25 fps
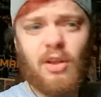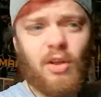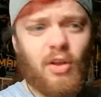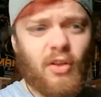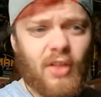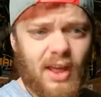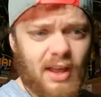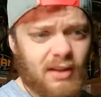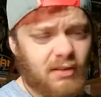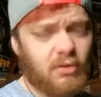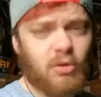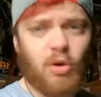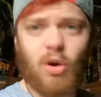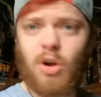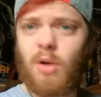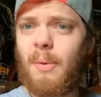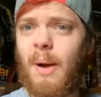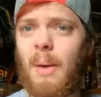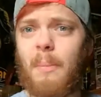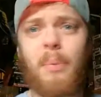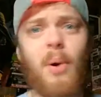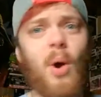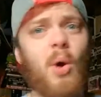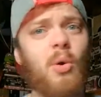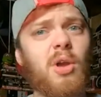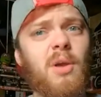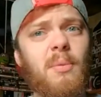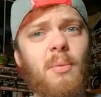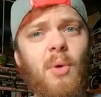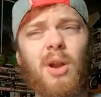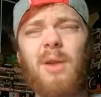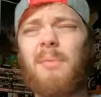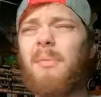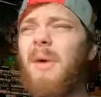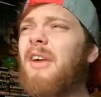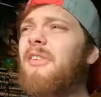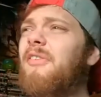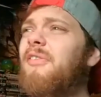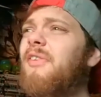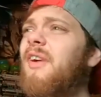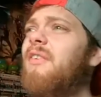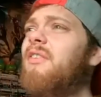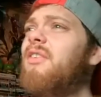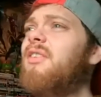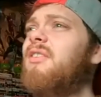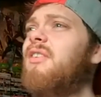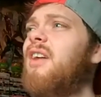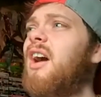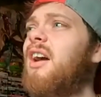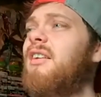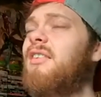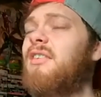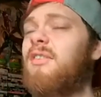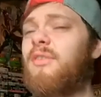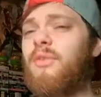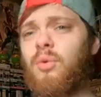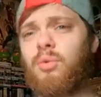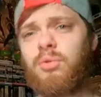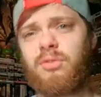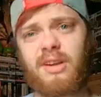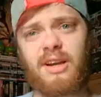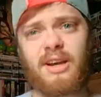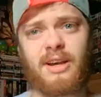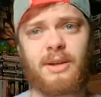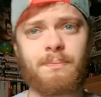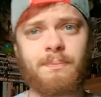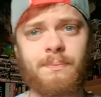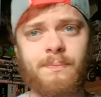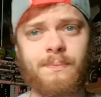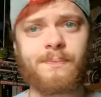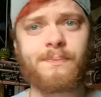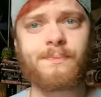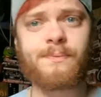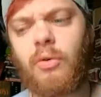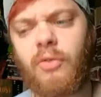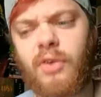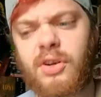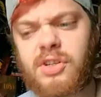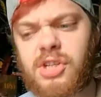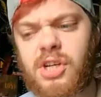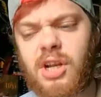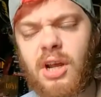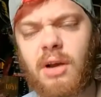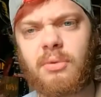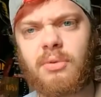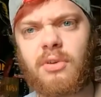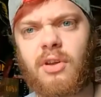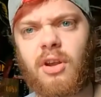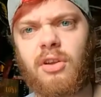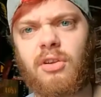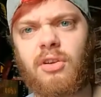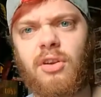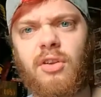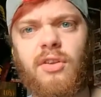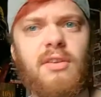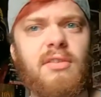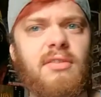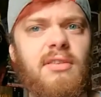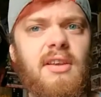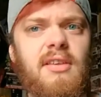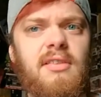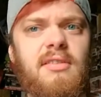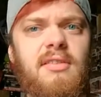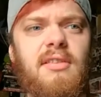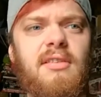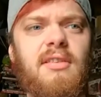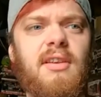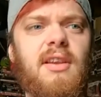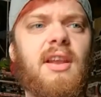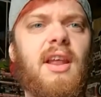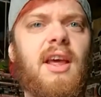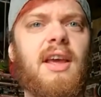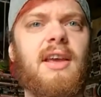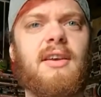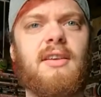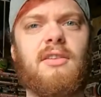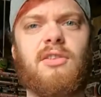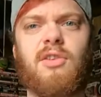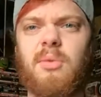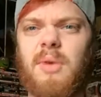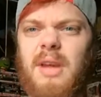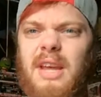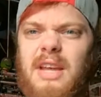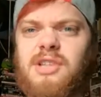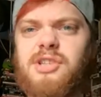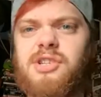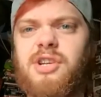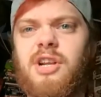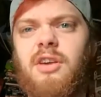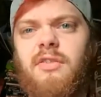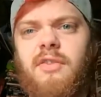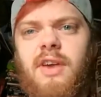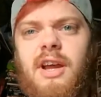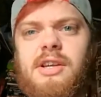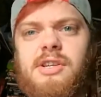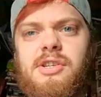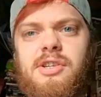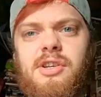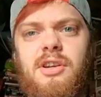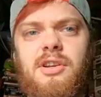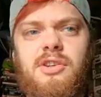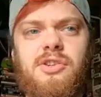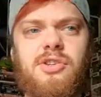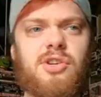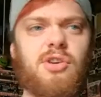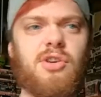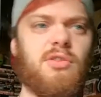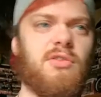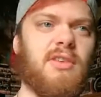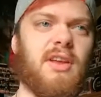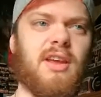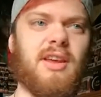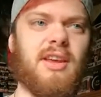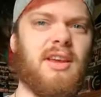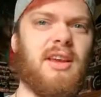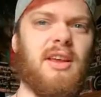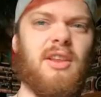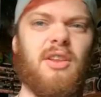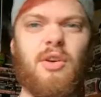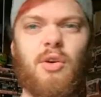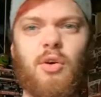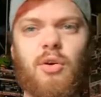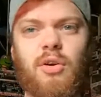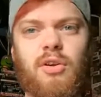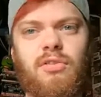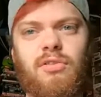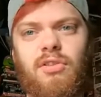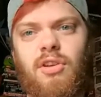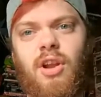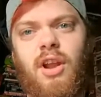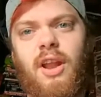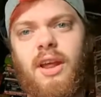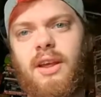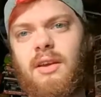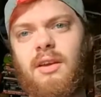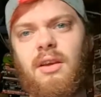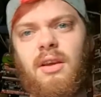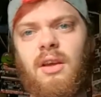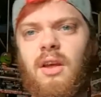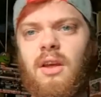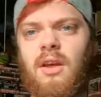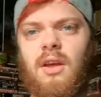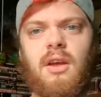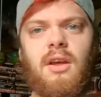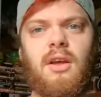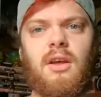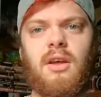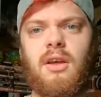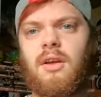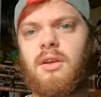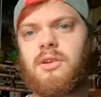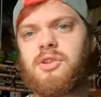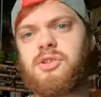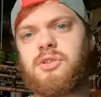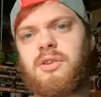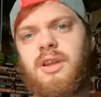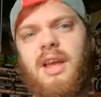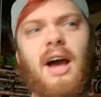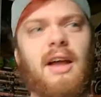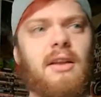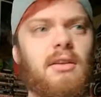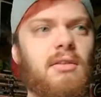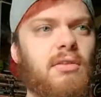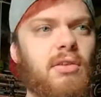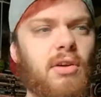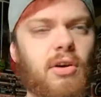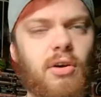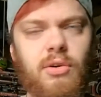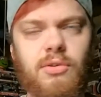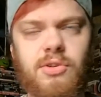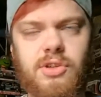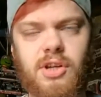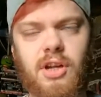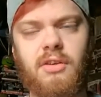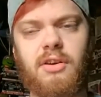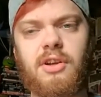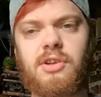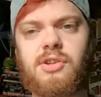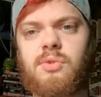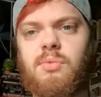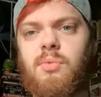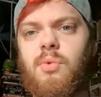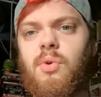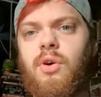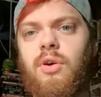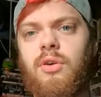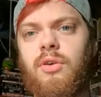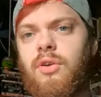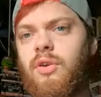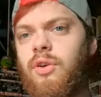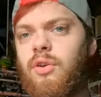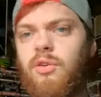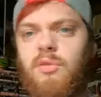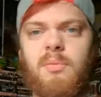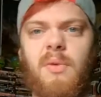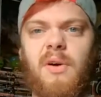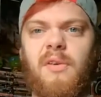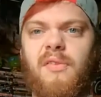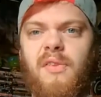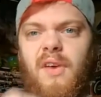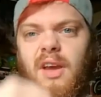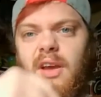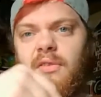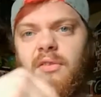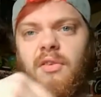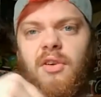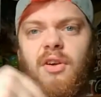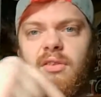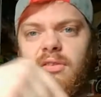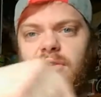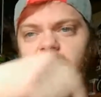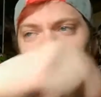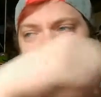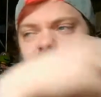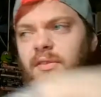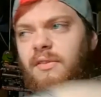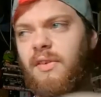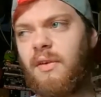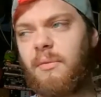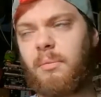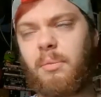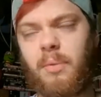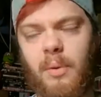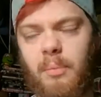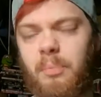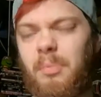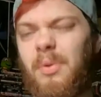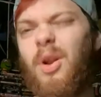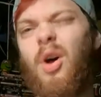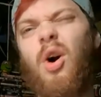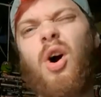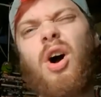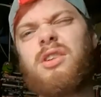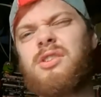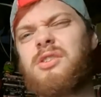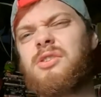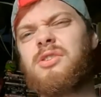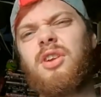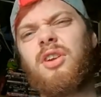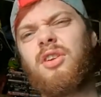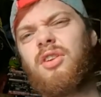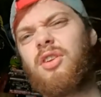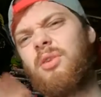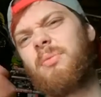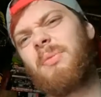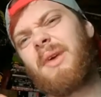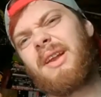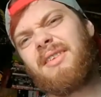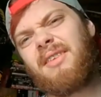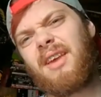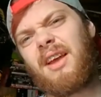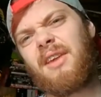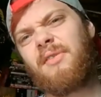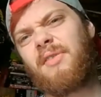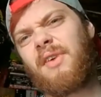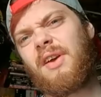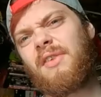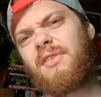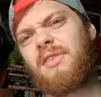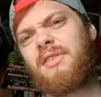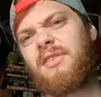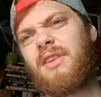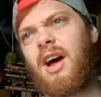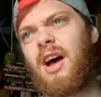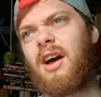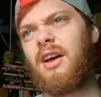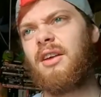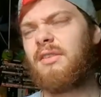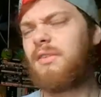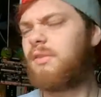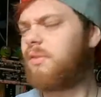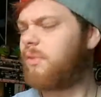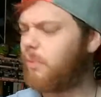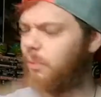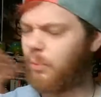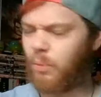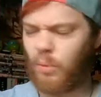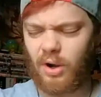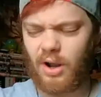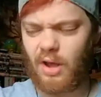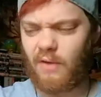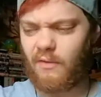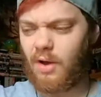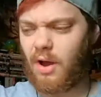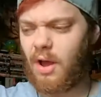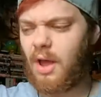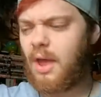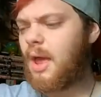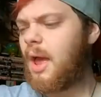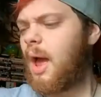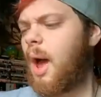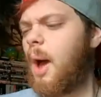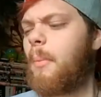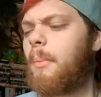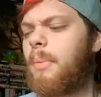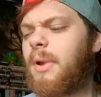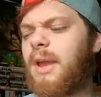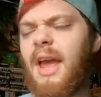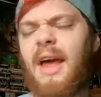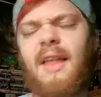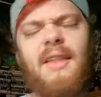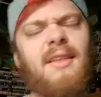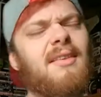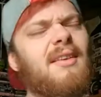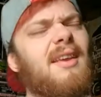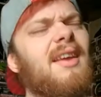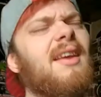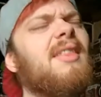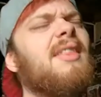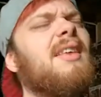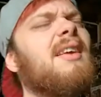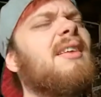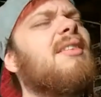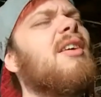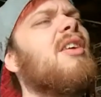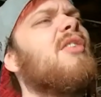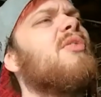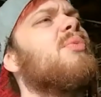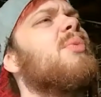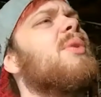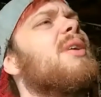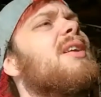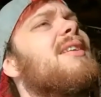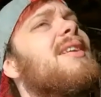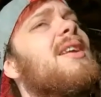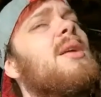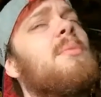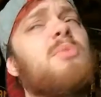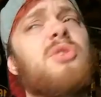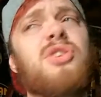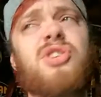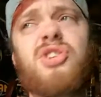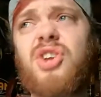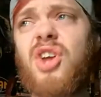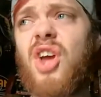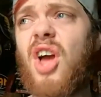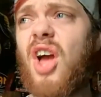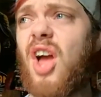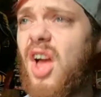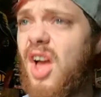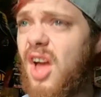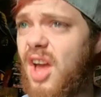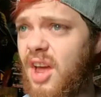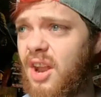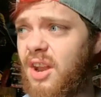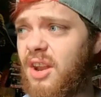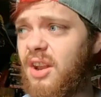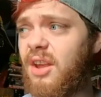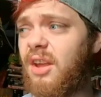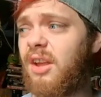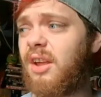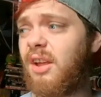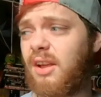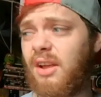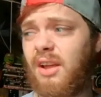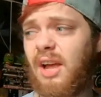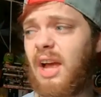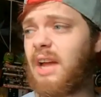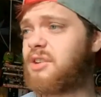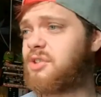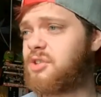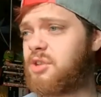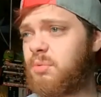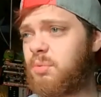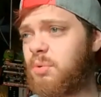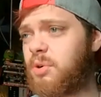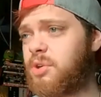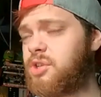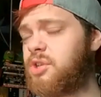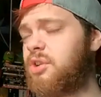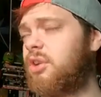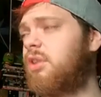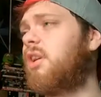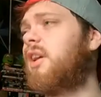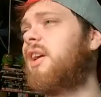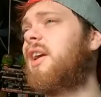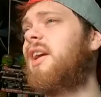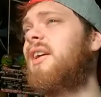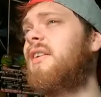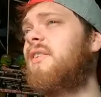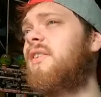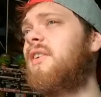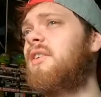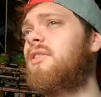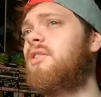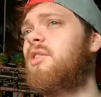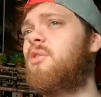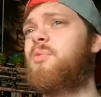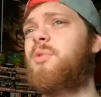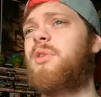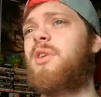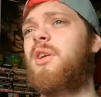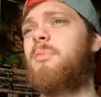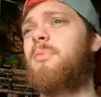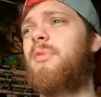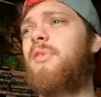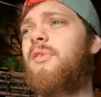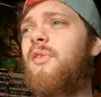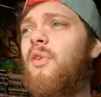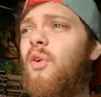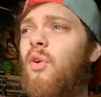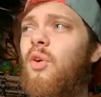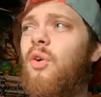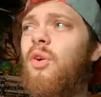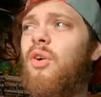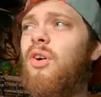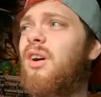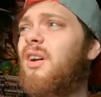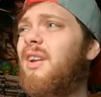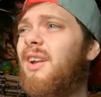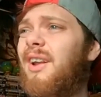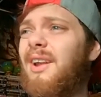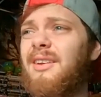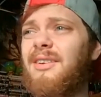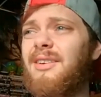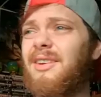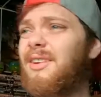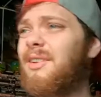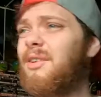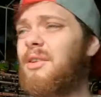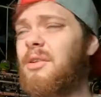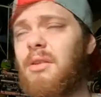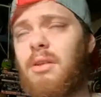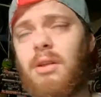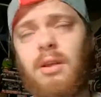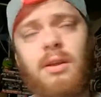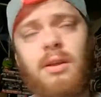here nor there. Let's talk about Pokemon and my favourite starters of all time. Originally, I was going to do this list as in, like, do each generation and choose, like, in the order, so, like, Kanto, Generation 1, who's my favourite, second favourite. But no, I'm just going to do my 10 favourite starters from whatever. But yeah, let's kick things off with number 10, as you would. You're not going to kick things off with number 4, and then